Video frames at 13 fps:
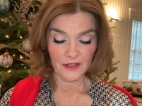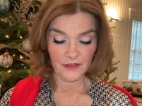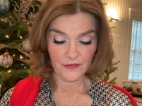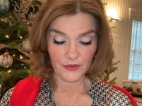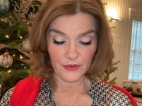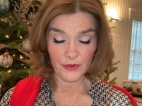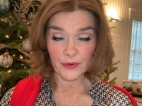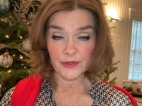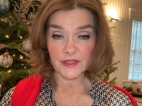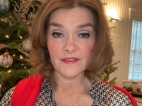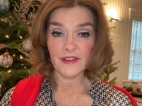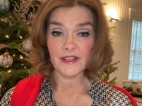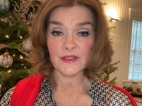For those
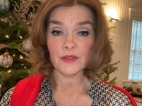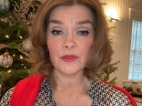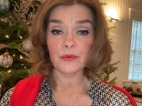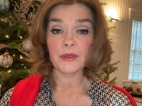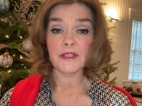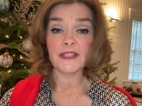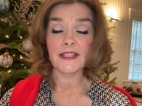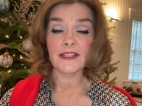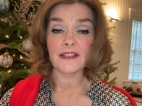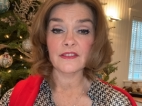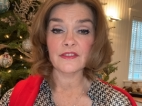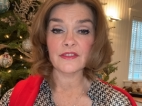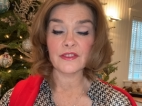of us who
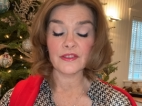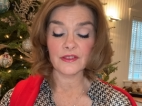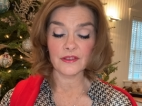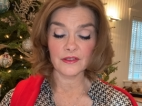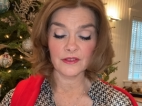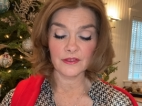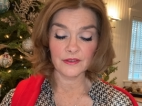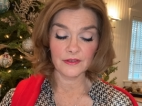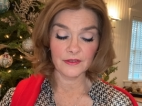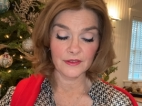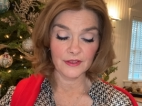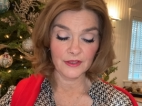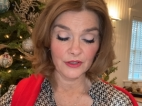believe,
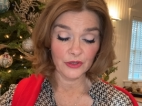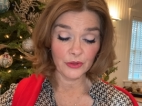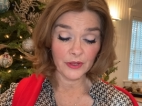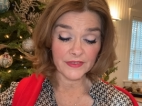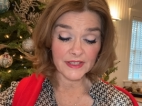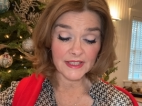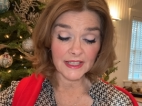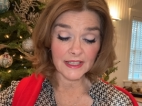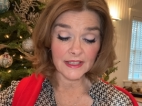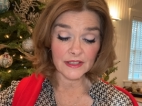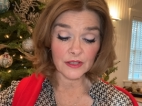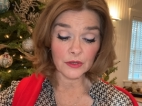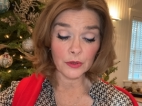who have seen
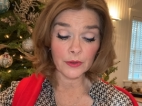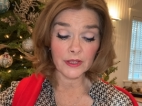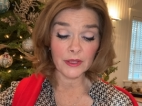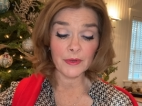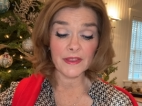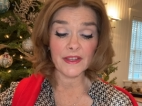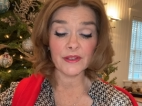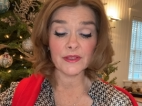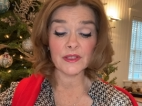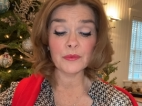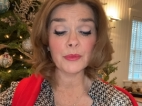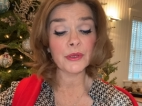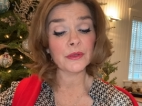his glory with our
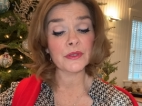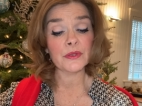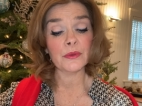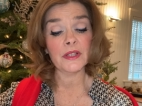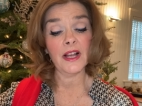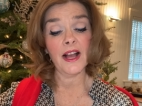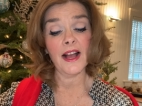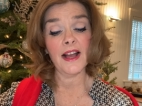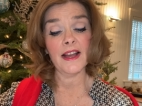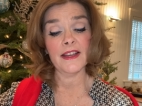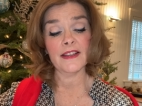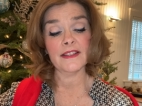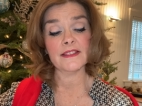spiritual
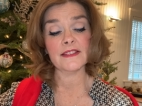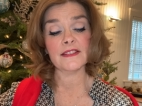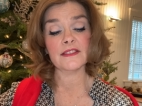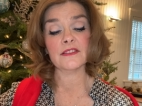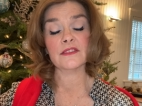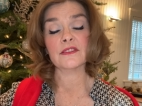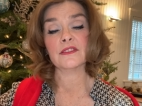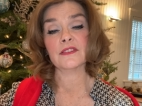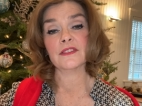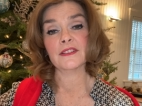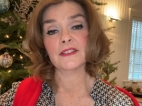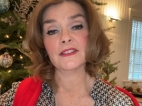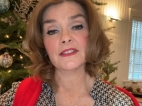eyes,
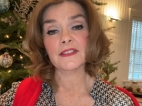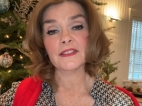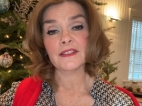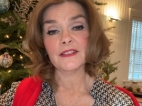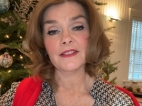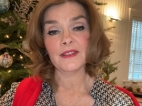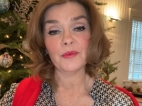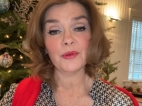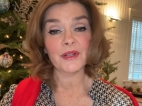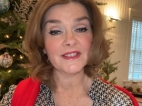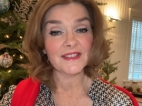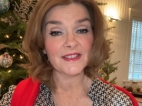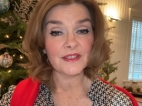the
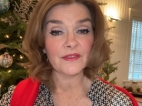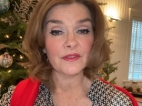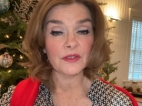presence of